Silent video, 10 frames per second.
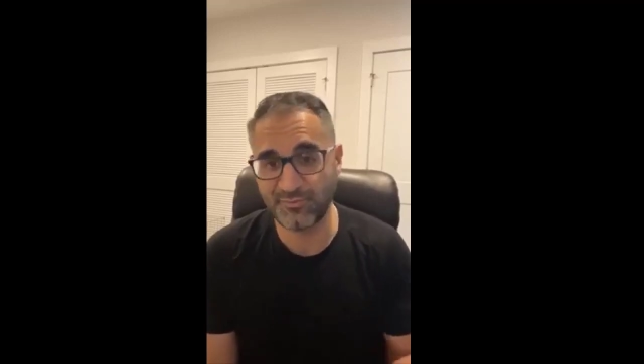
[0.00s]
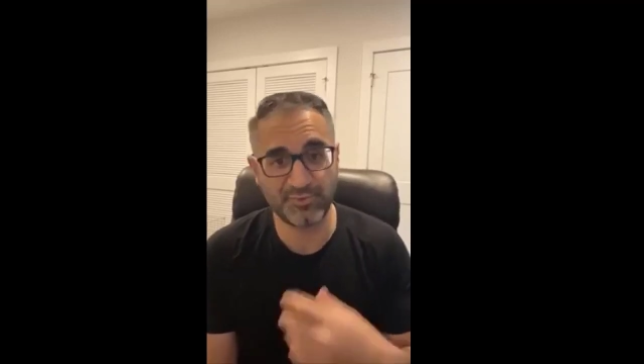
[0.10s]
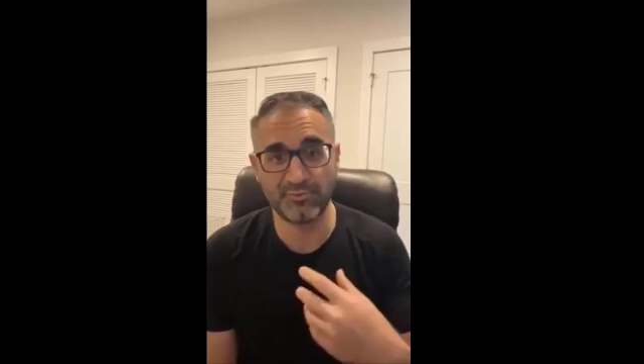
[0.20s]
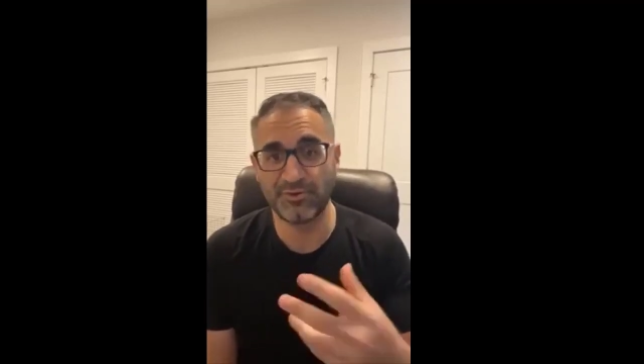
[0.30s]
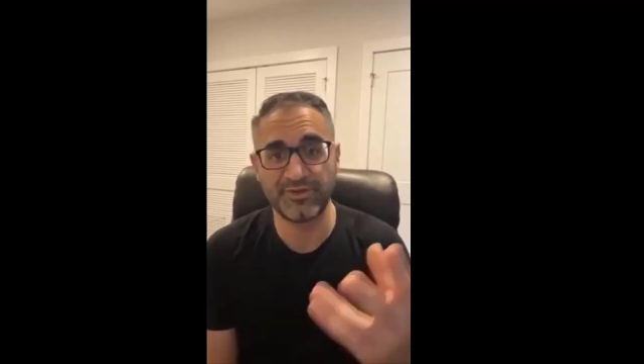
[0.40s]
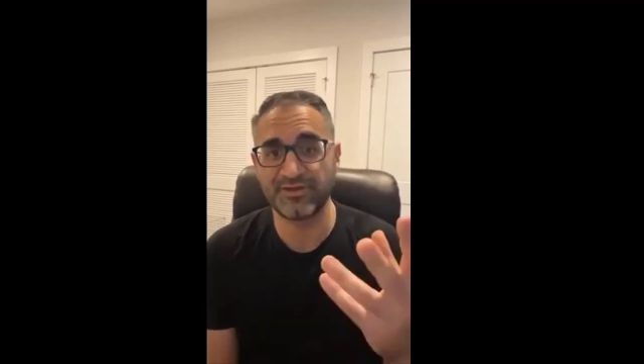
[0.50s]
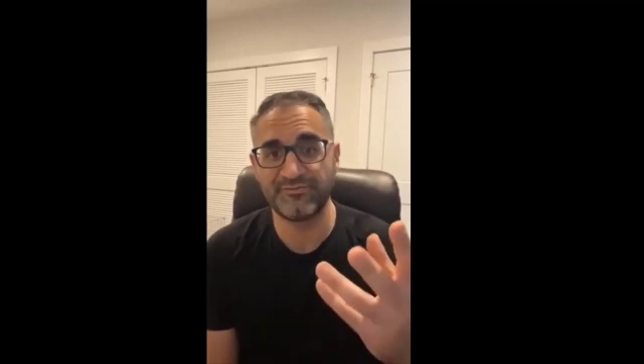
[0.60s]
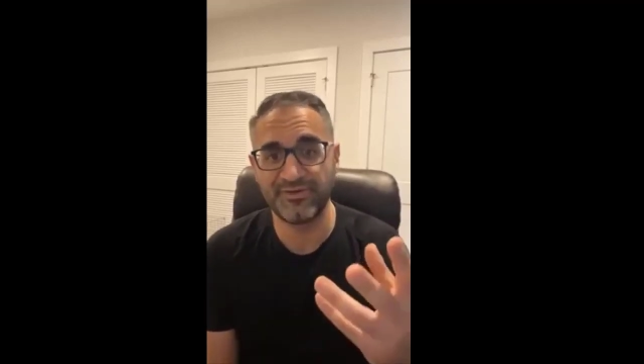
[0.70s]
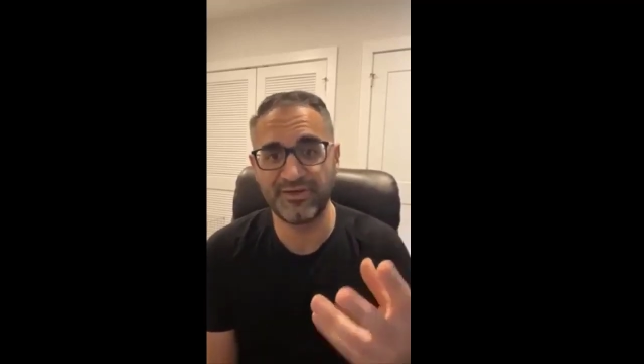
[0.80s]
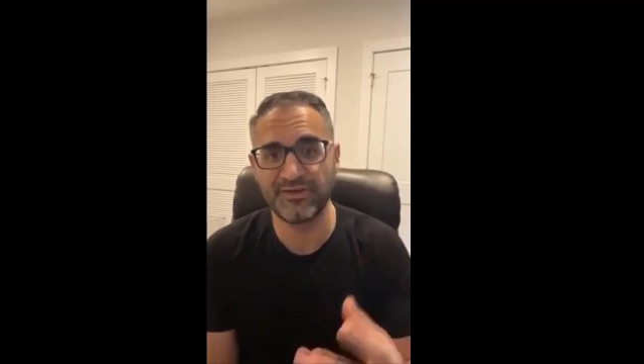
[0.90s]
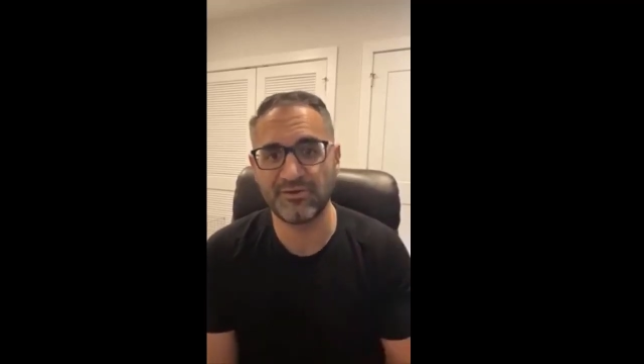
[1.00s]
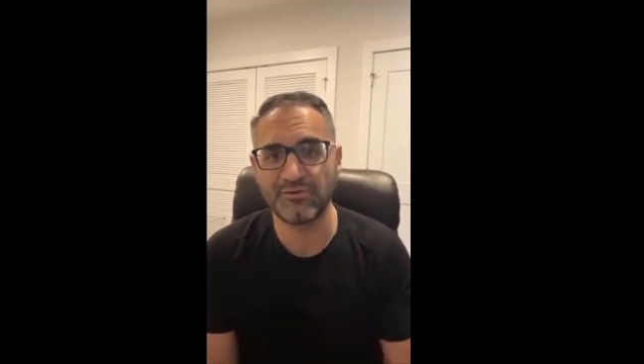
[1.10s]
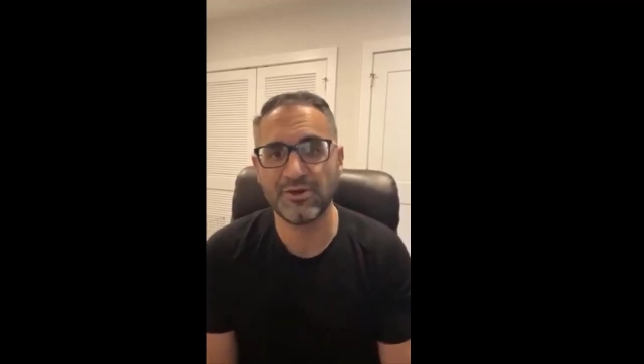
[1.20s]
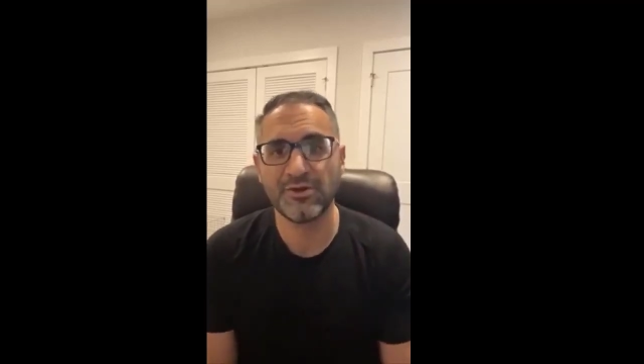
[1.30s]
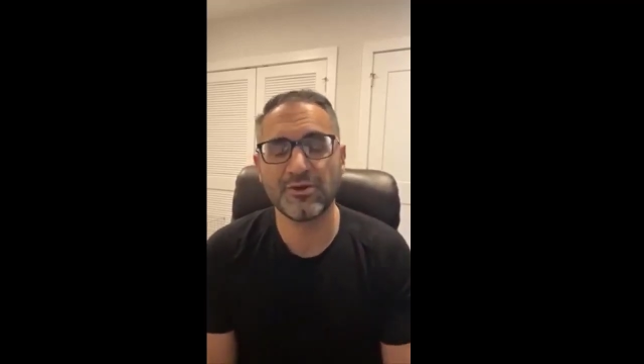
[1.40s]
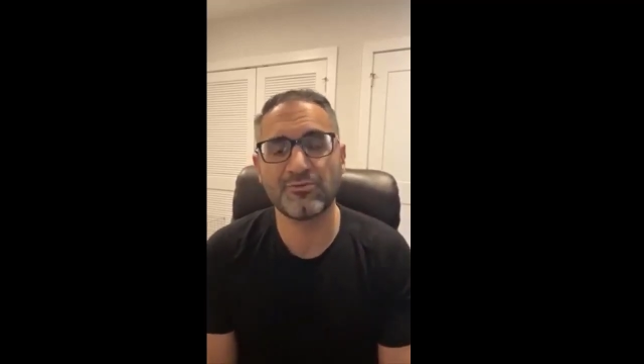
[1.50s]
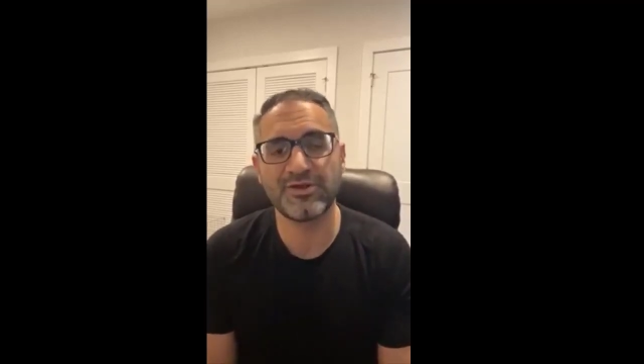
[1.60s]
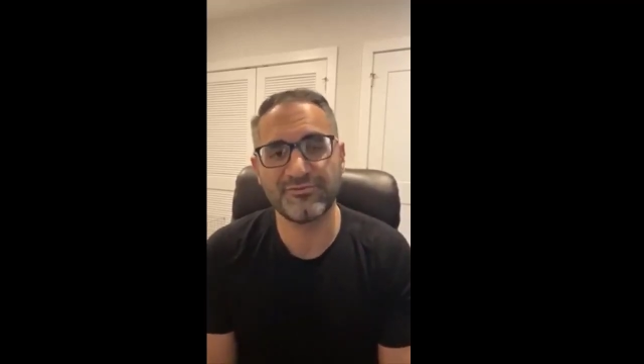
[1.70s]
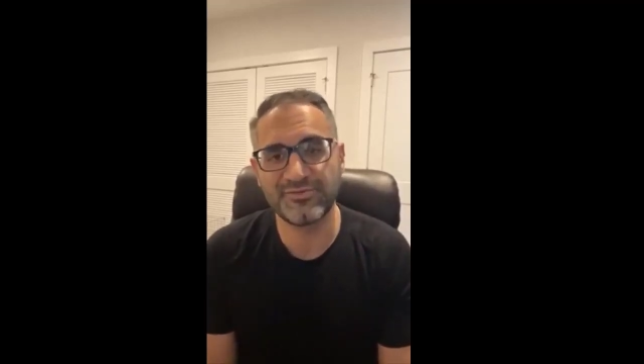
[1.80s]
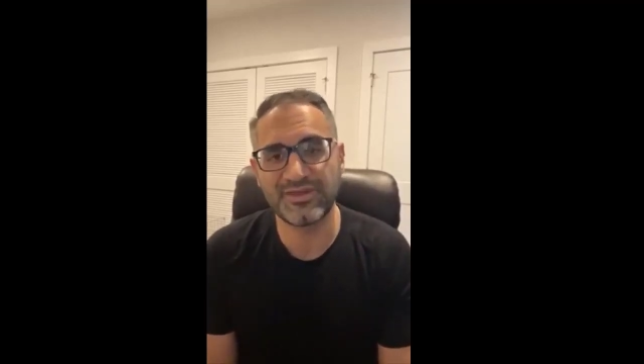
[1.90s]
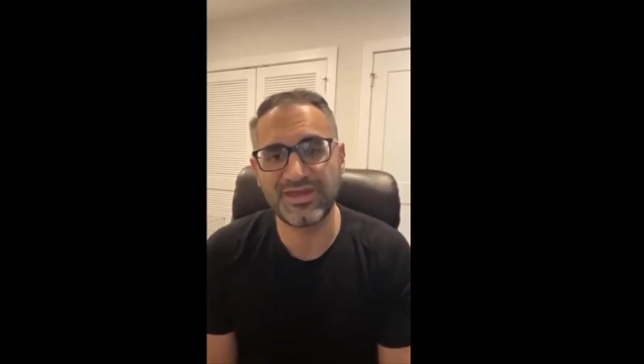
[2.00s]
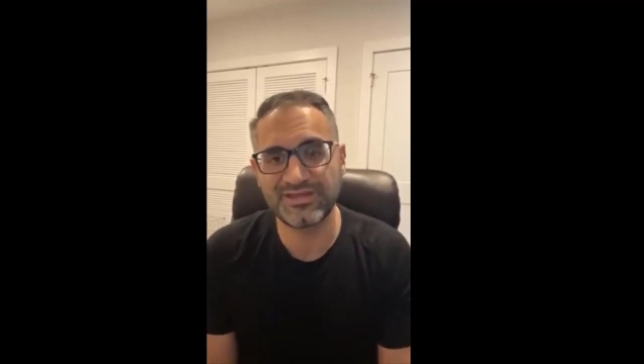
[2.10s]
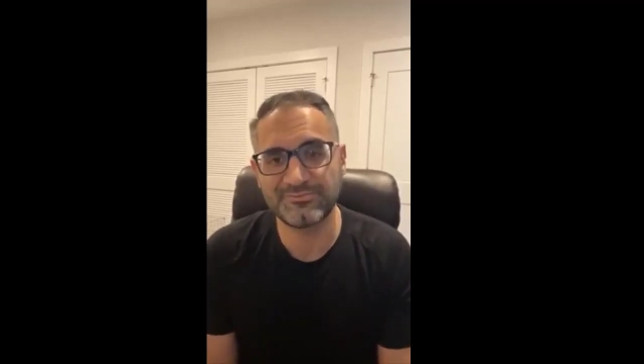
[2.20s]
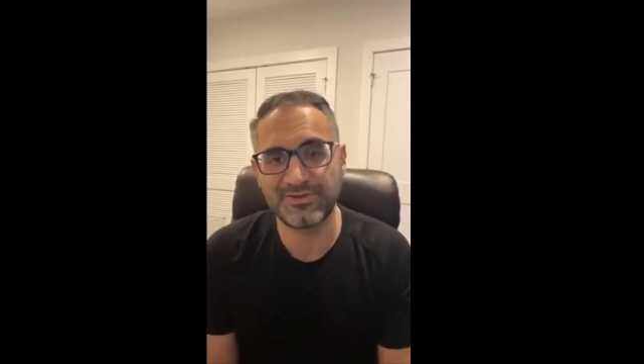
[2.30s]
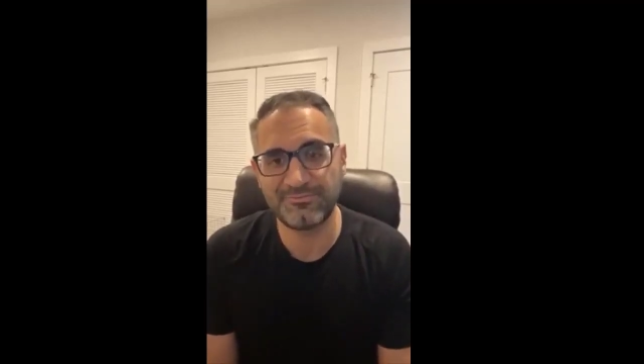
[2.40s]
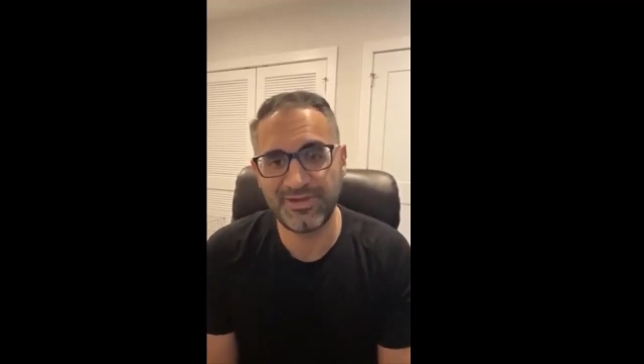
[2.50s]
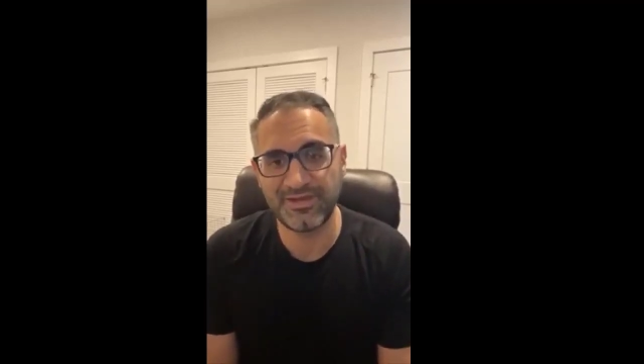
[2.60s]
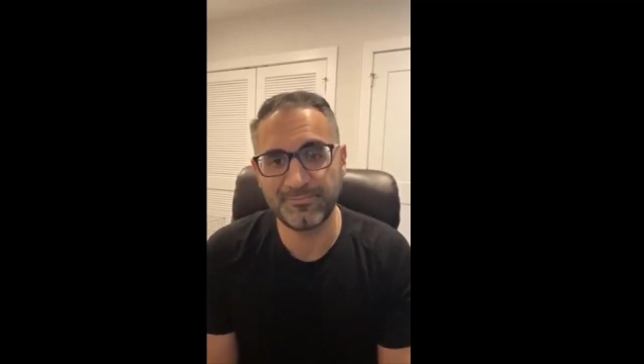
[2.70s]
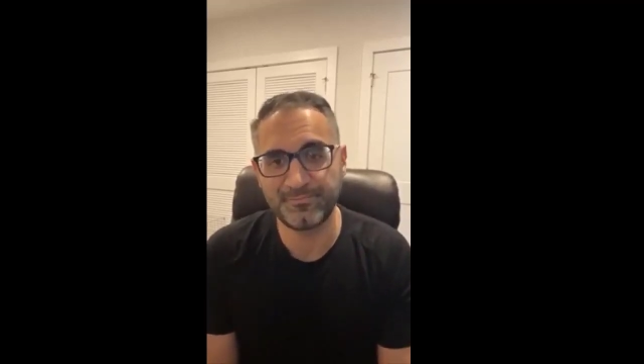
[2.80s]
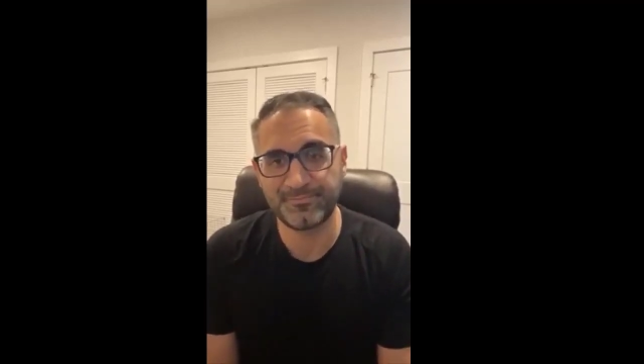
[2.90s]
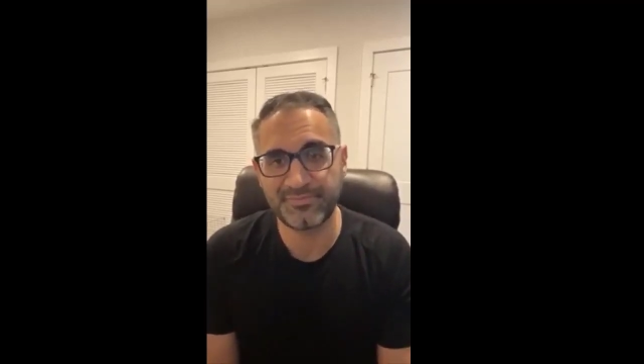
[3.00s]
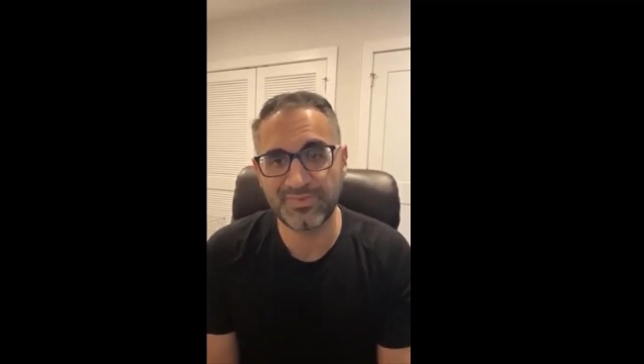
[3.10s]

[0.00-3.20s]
for promoting a video or whatever the case may be.